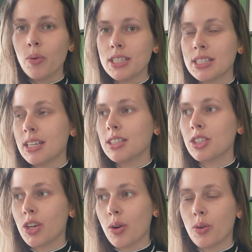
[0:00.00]
We did
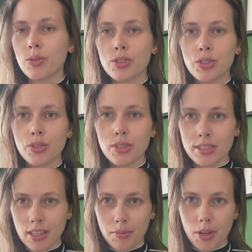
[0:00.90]
go to the
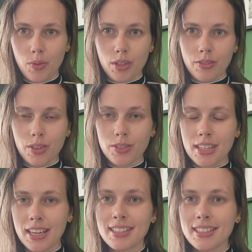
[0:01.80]
cinema one of those
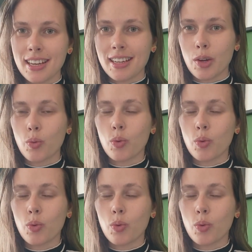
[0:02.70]
days, and I